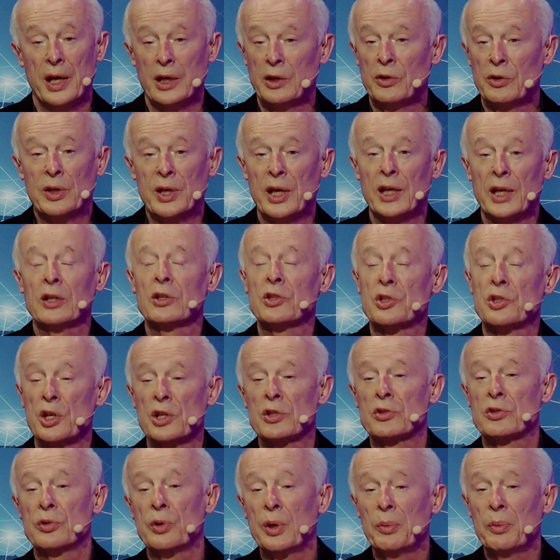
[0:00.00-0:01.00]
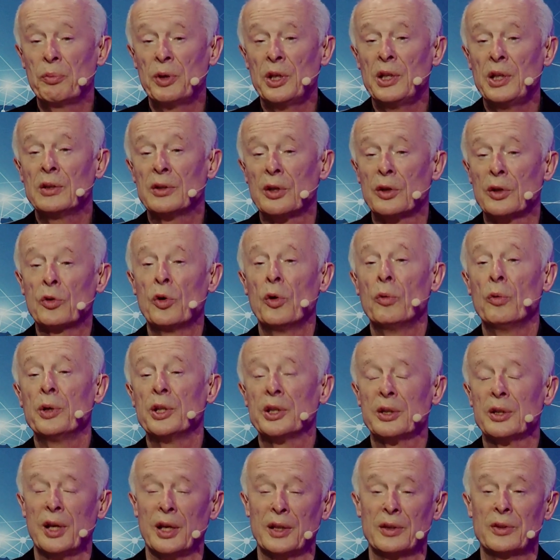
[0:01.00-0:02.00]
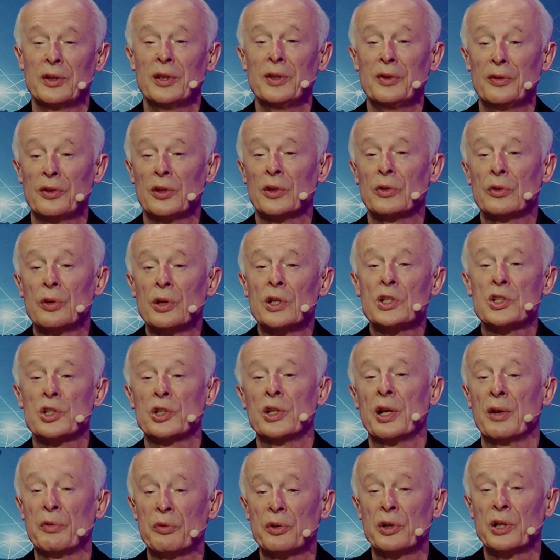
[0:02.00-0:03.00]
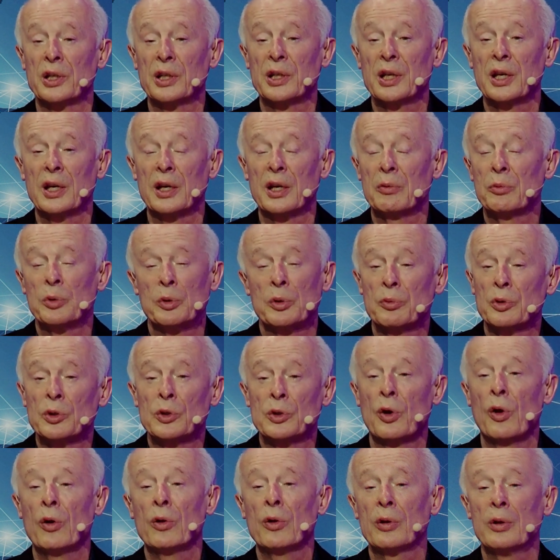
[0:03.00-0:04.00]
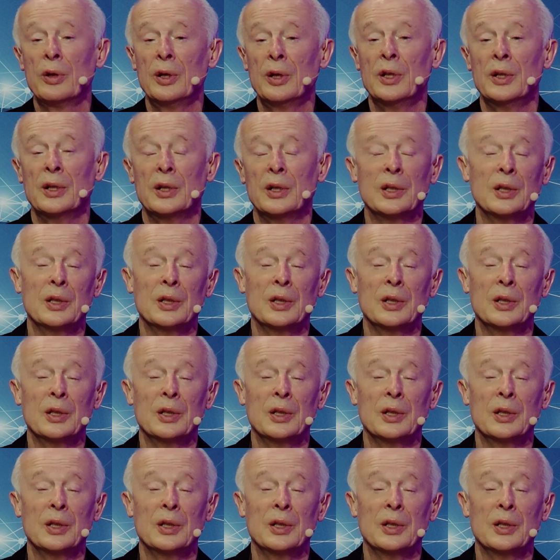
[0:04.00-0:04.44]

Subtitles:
And you cannot just repeat the COVID-19 situation every year. We would all